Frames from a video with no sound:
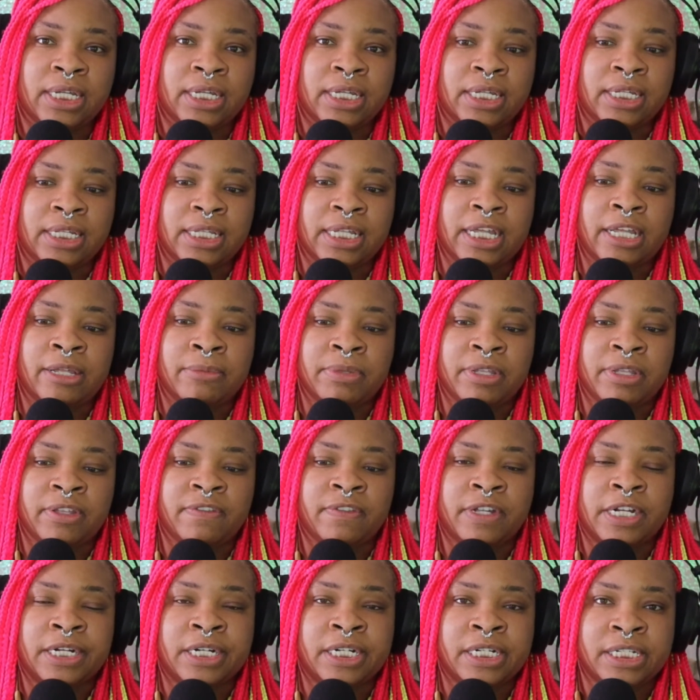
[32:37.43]
can be
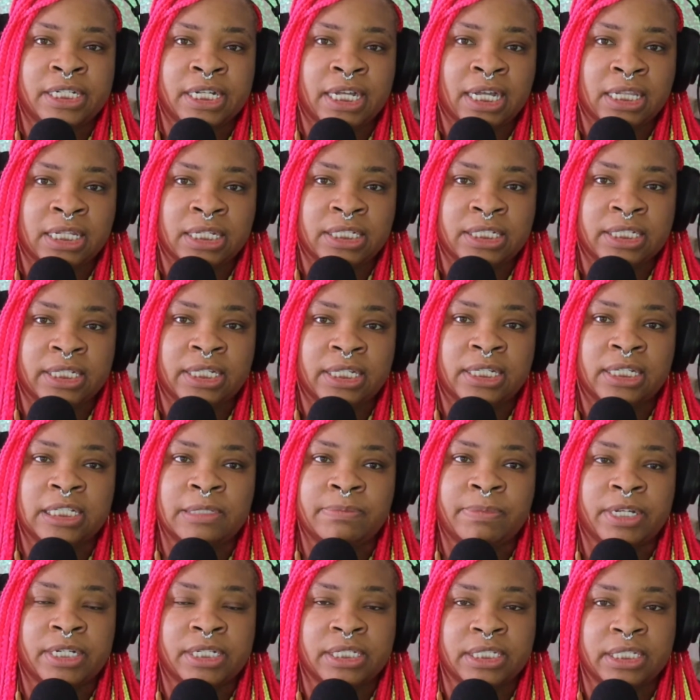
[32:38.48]
very challenging,
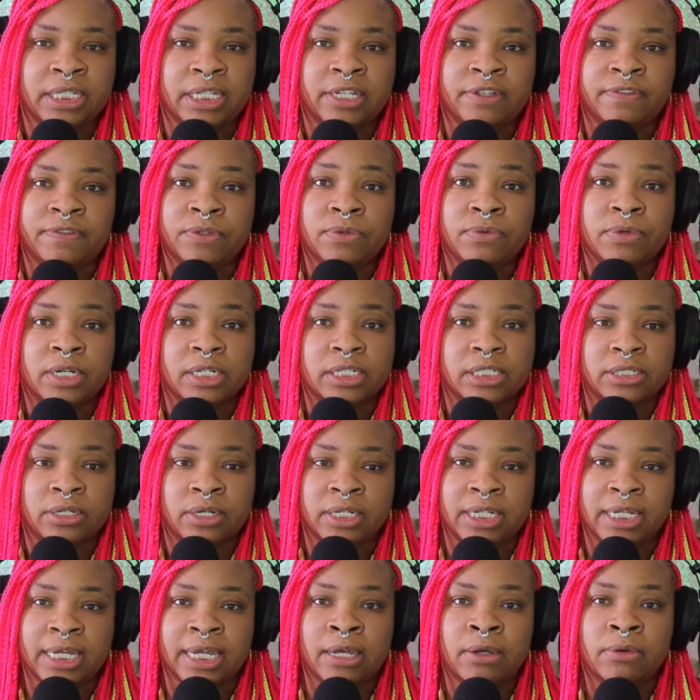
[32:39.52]
especially if you are
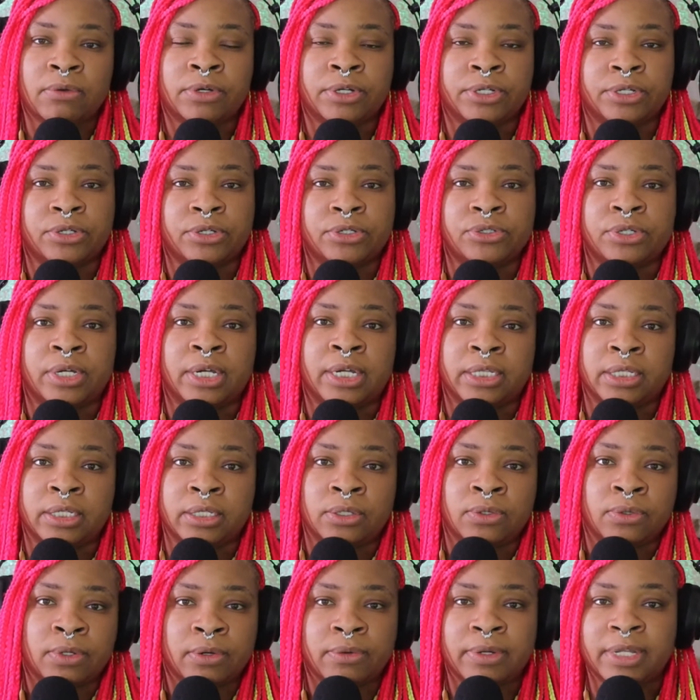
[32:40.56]
starting out or you're trying to
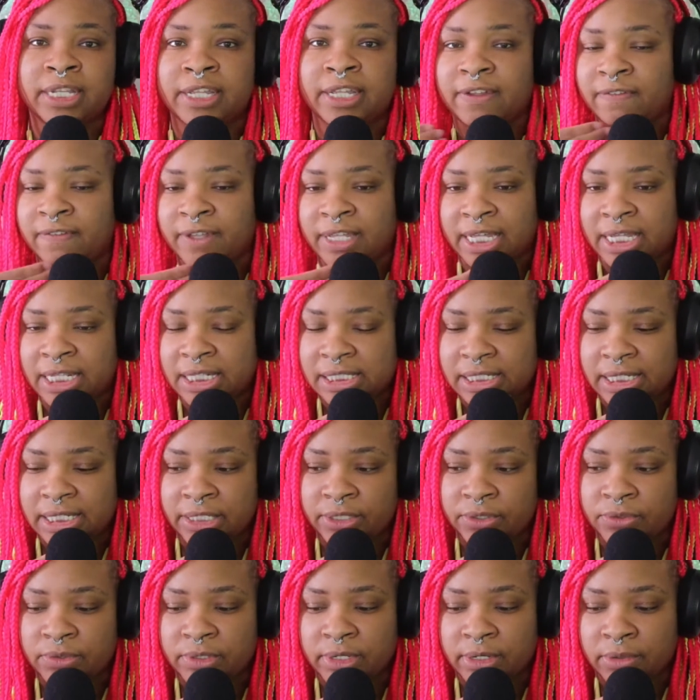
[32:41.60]
grow and advance and
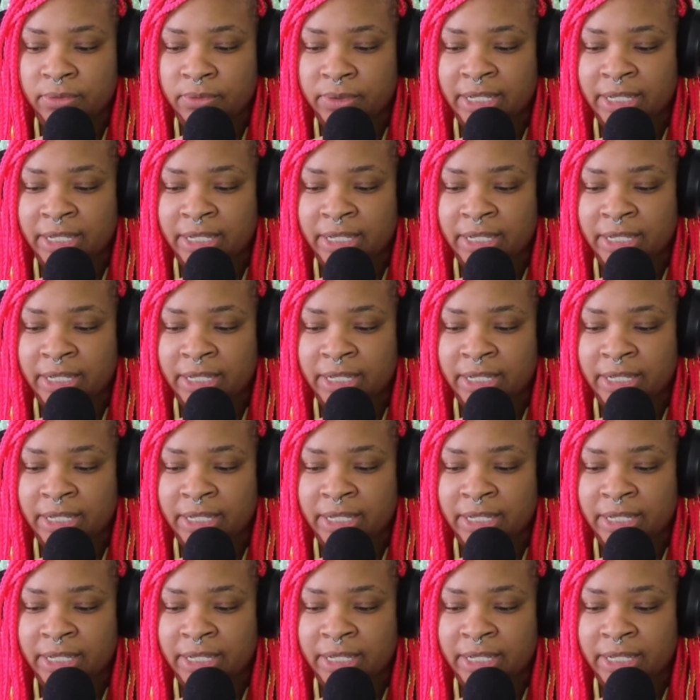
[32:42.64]
you don't